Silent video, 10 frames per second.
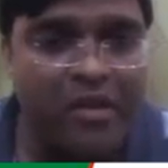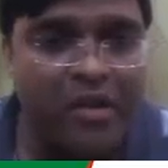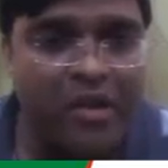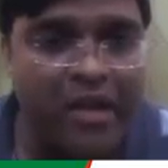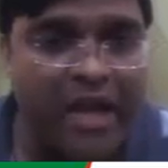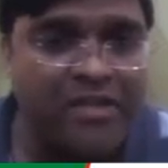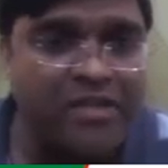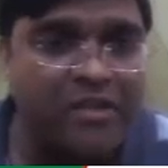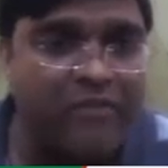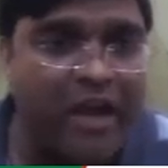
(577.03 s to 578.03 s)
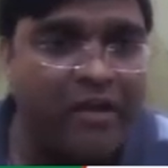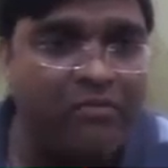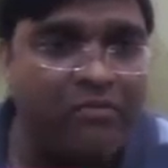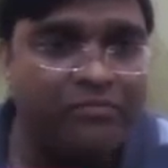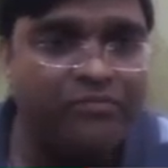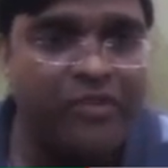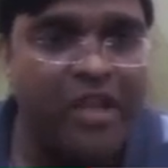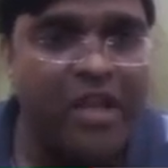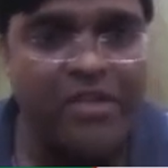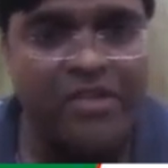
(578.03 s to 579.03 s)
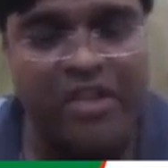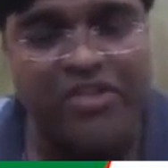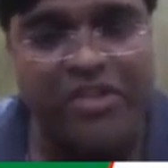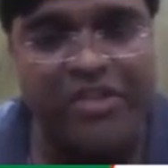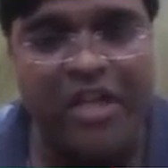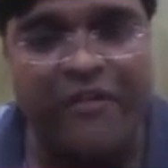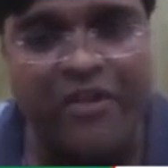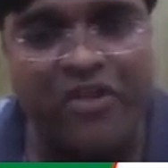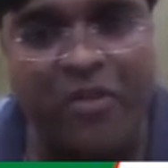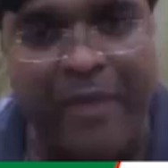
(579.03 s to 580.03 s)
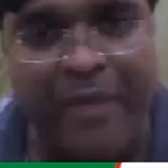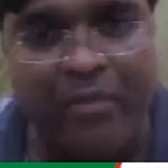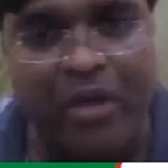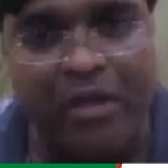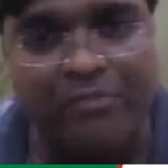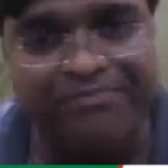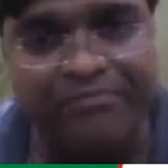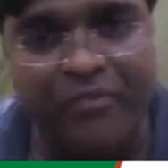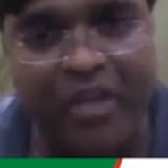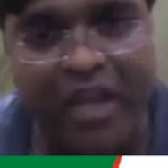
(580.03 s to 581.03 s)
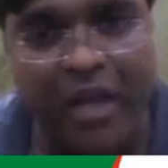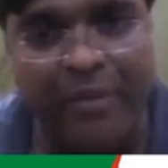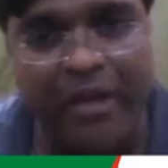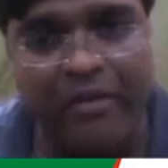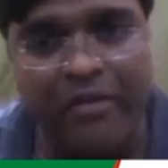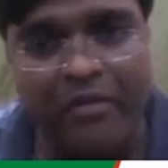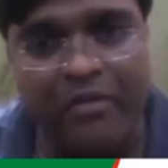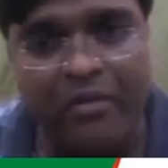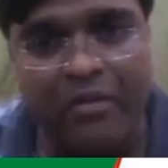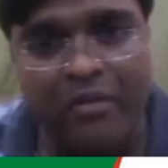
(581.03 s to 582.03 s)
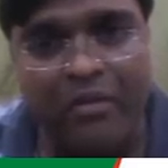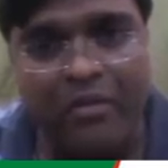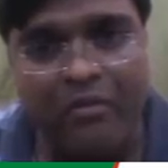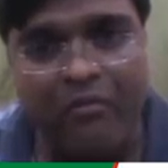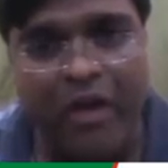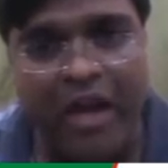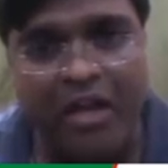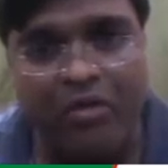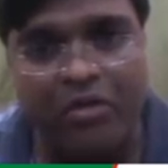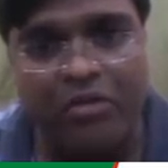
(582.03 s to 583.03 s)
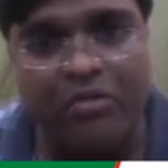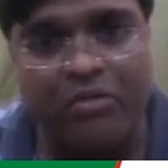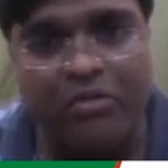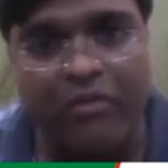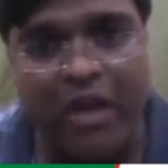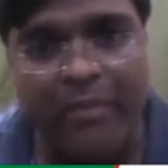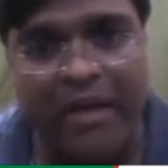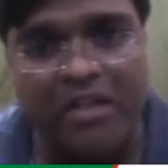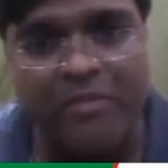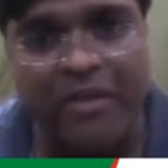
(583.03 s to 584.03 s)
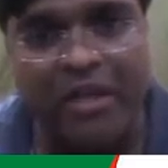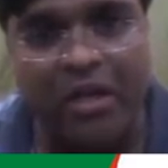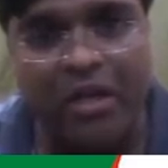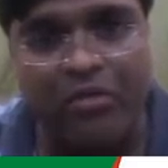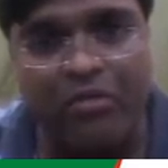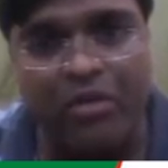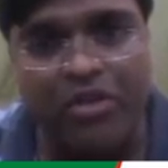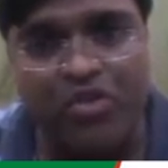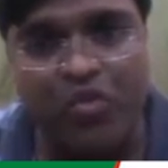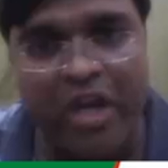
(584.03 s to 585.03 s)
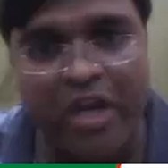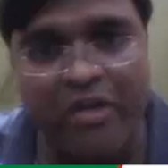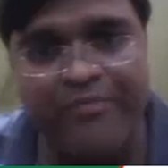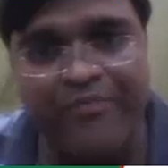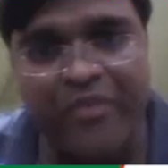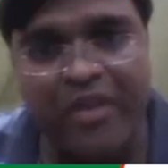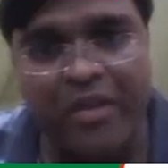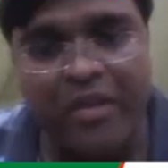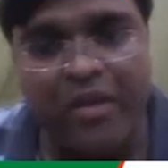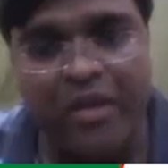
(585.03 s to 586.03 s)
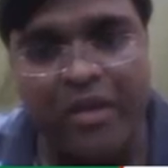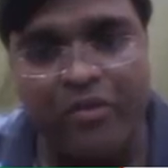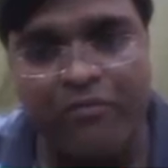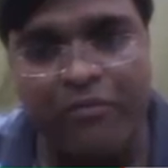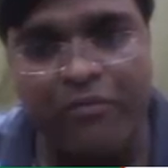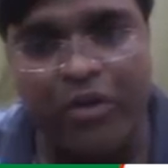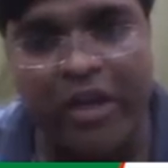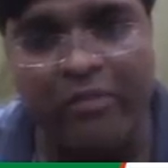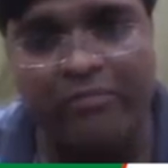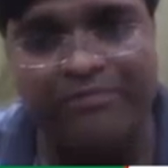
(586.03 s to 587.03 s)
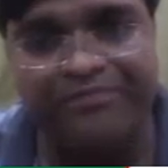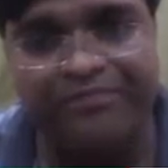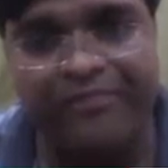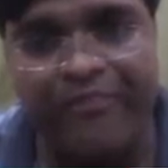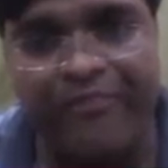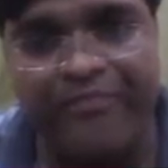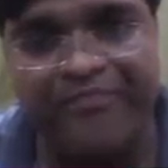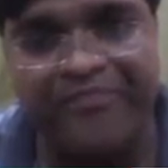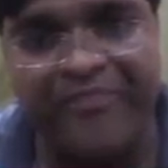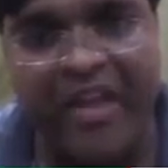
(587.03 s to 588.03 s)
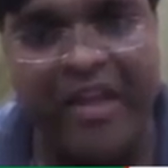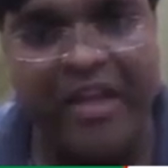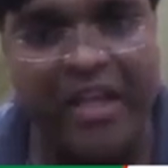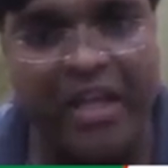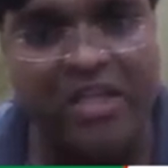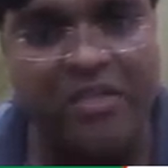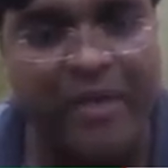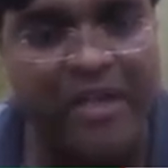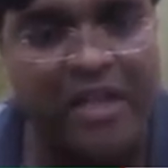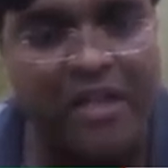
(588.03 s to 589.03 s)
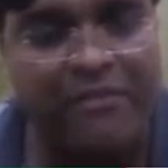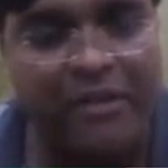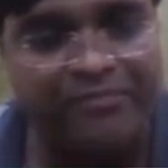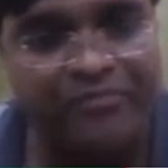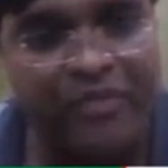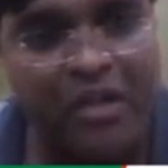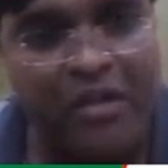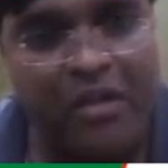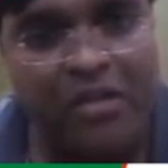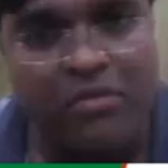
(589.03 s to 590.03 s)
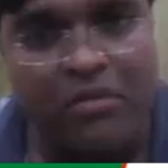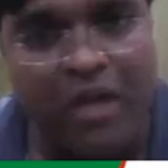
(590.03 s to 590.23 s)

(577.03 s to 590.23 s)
if I are given, this is the coordinate system x and y. See, the general equation of parabola can be y equal y minus beta whole square into 4a